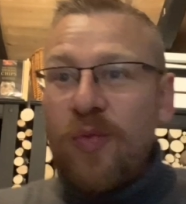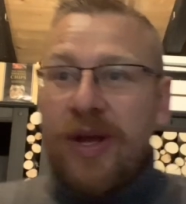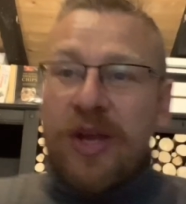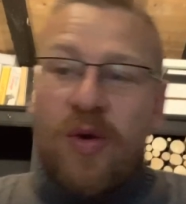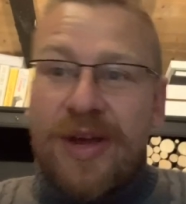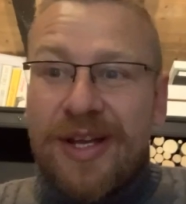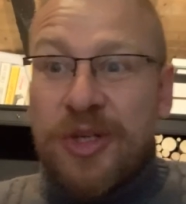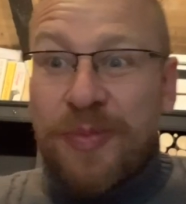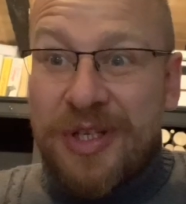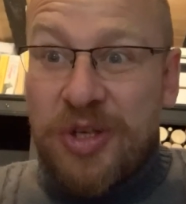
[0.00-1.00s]
we're going
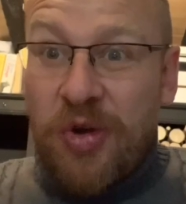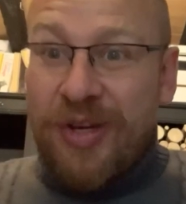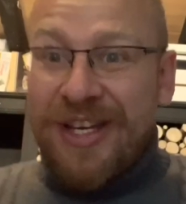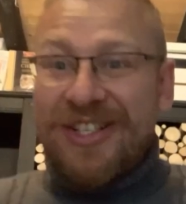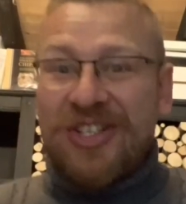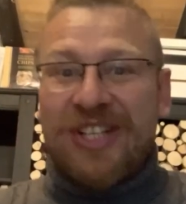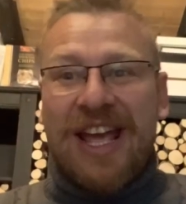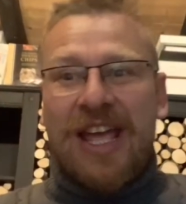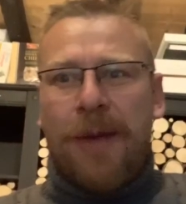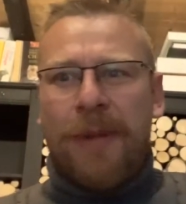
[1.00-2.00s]
to be talking
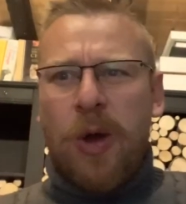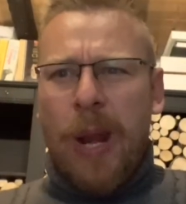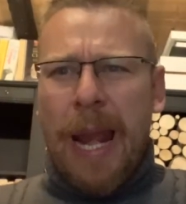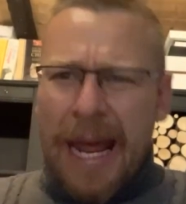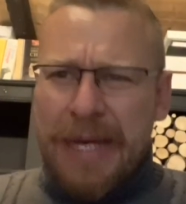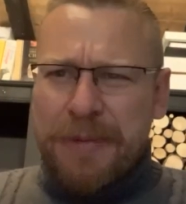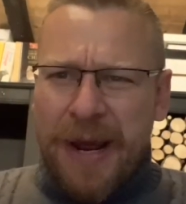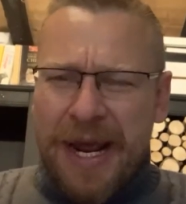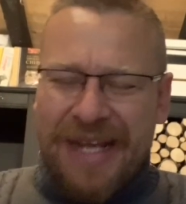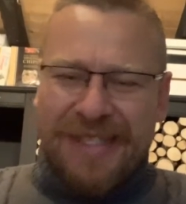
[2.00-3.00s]
today about
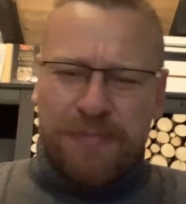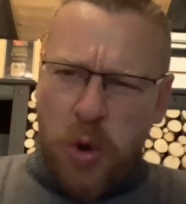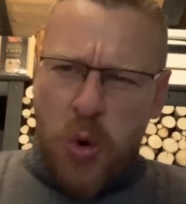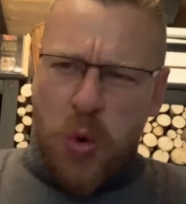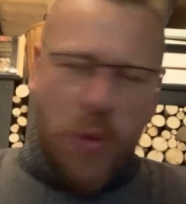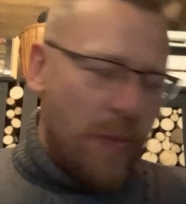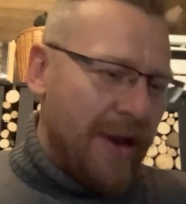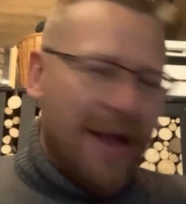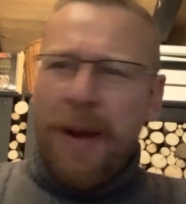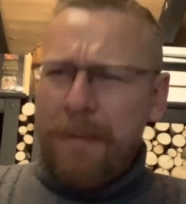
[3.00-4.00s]
landmines. Boom!
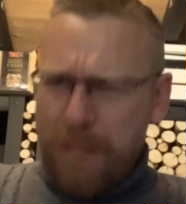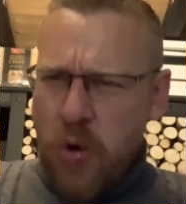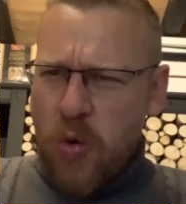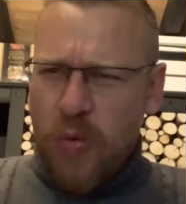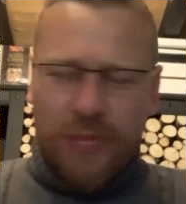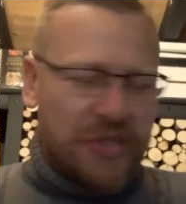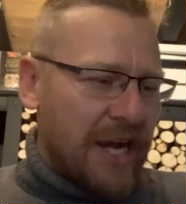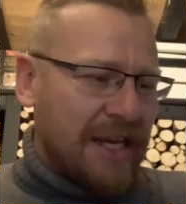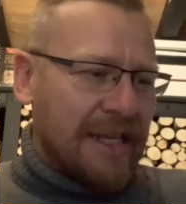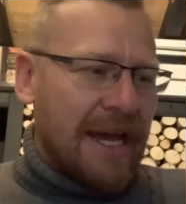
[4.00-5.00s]
Boom
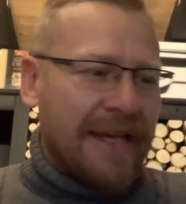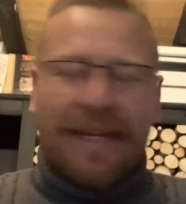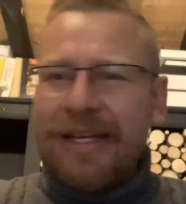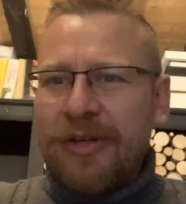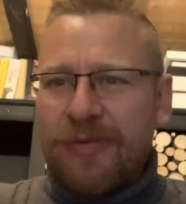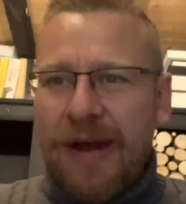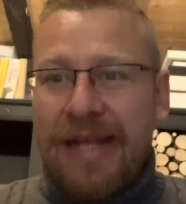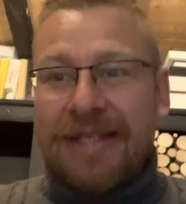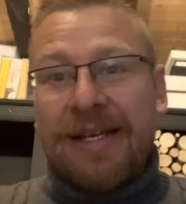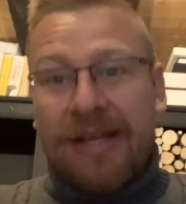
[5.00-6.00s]
shakalak!
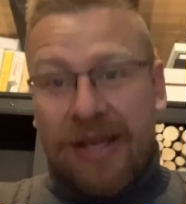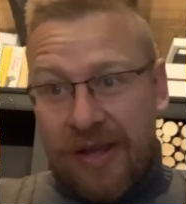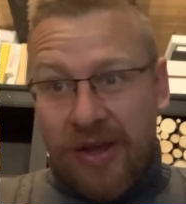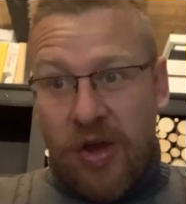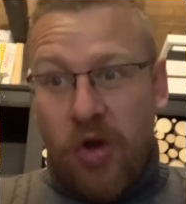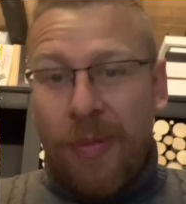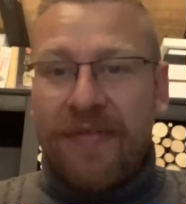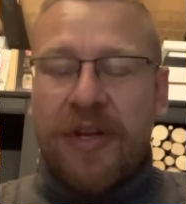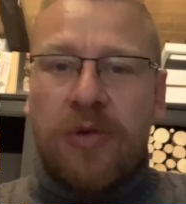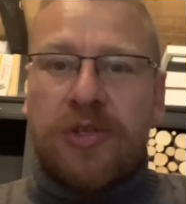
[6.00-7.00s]
Right, all my
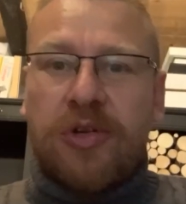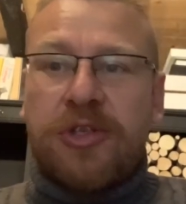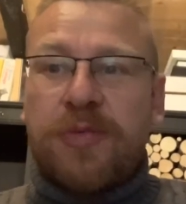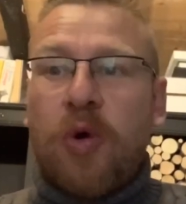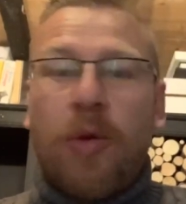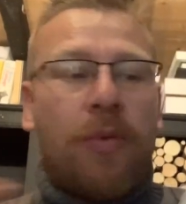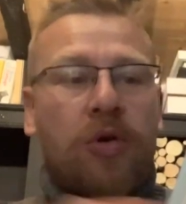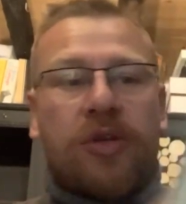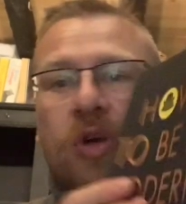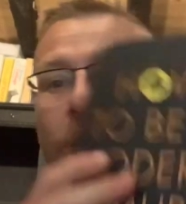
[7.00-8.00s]
videos are on support a
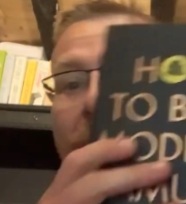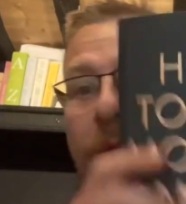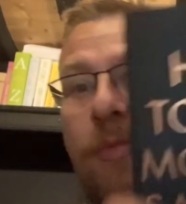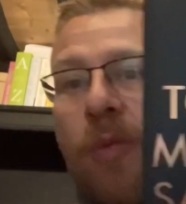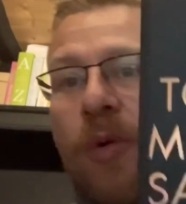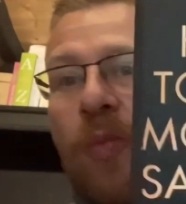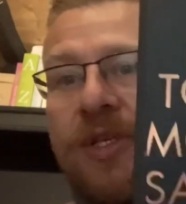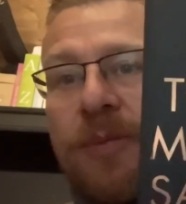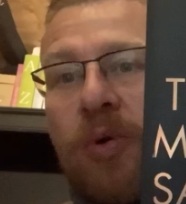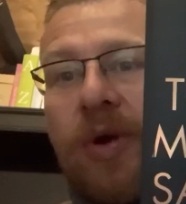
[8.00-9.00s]
book, so at the moment we're
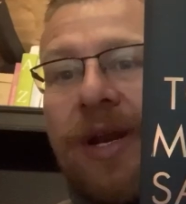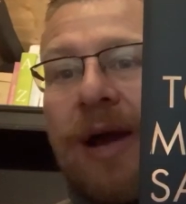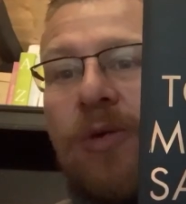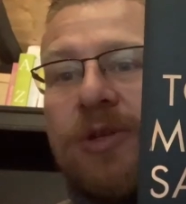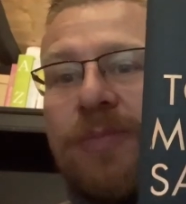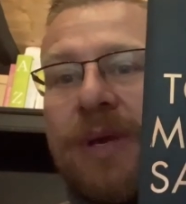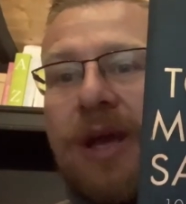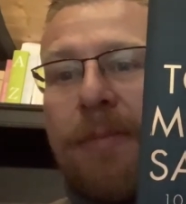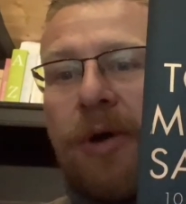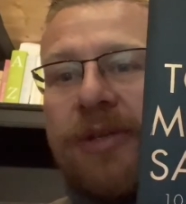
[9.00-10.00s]
supporting How to Be
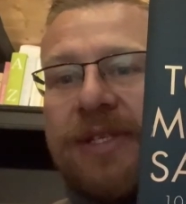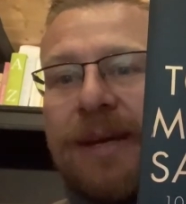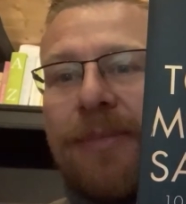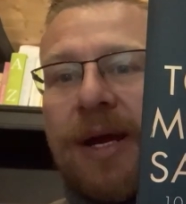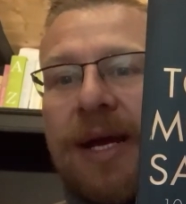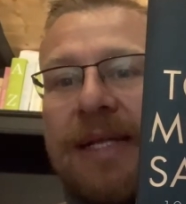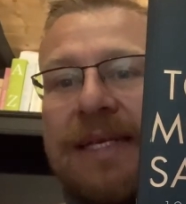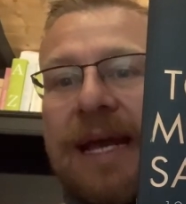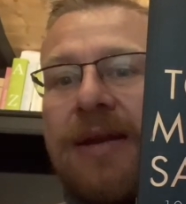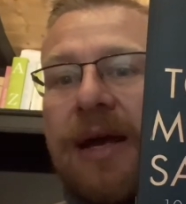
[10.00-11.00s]
a Modern Samurai,
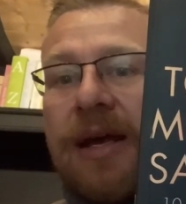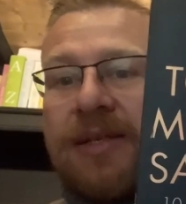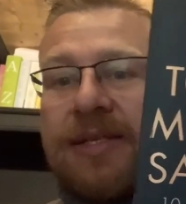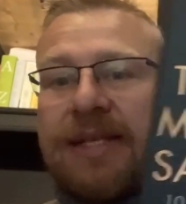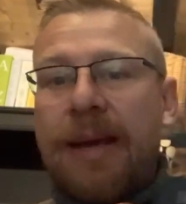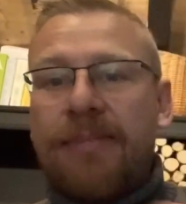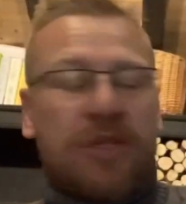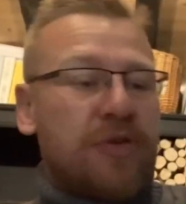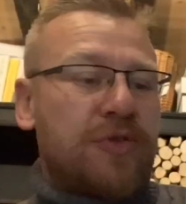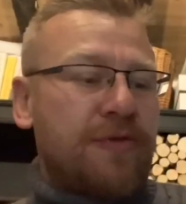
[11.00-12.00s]
10
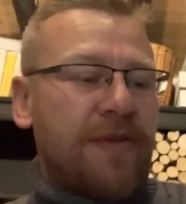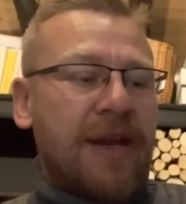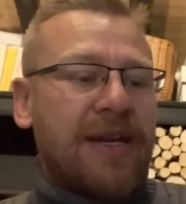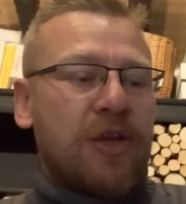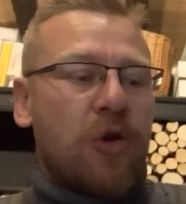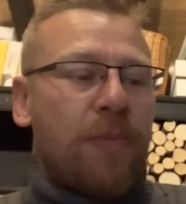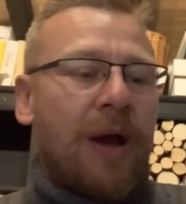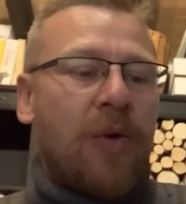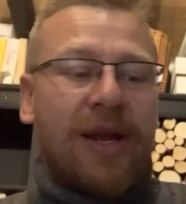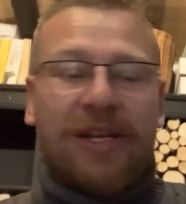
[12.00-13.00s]
Steps to Finding Your
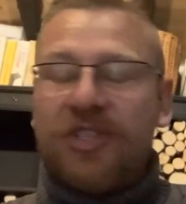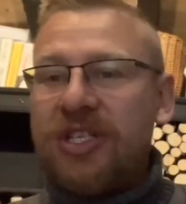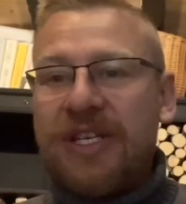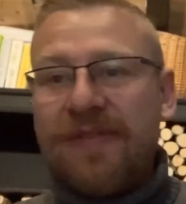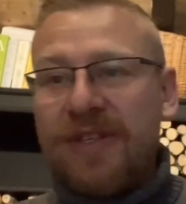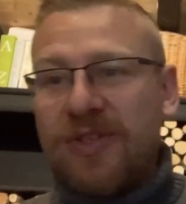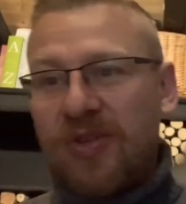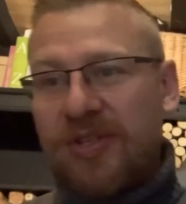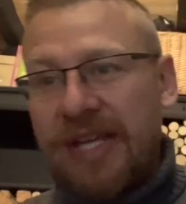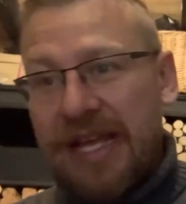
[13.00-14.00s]
Power and Achieving
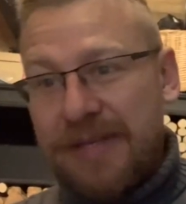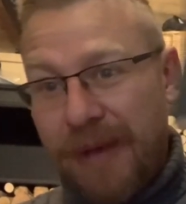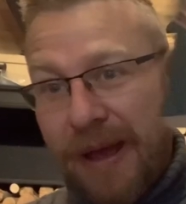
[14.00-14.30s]
Success by